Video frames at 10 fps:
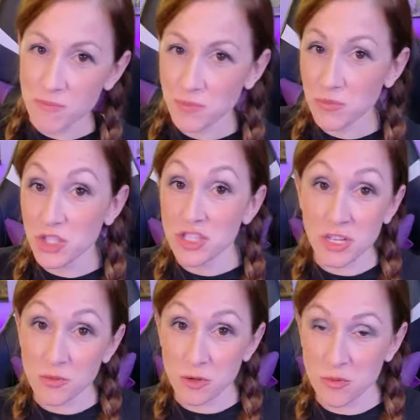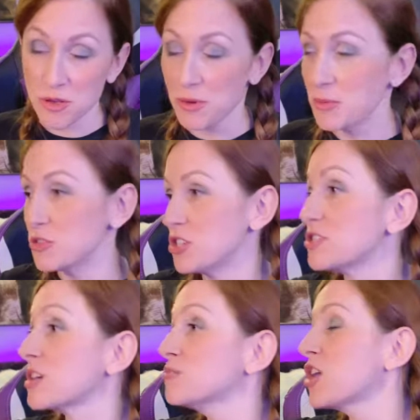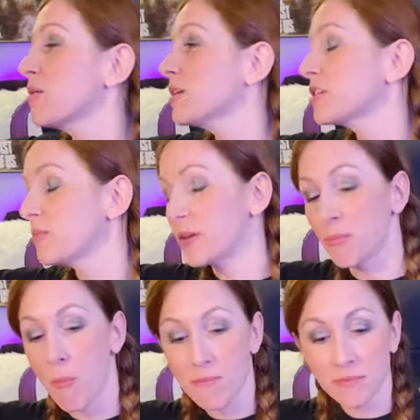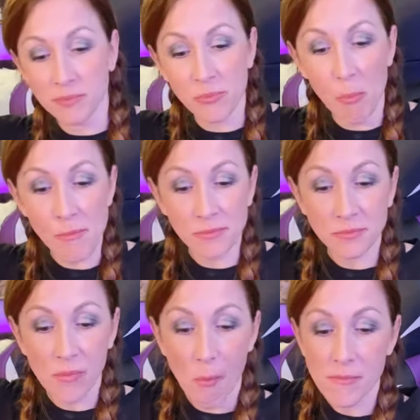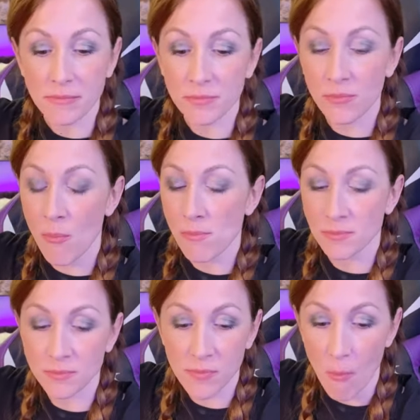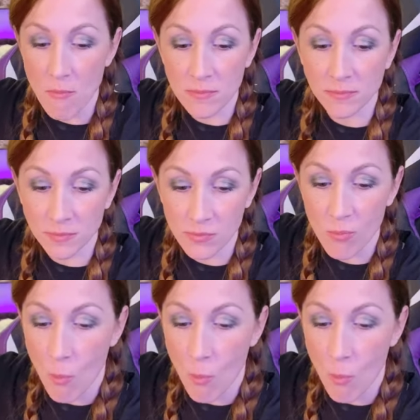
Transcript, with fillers: She's not supposed to be awake, but she is. Come try one. Come here. Mm. Mm-hmm.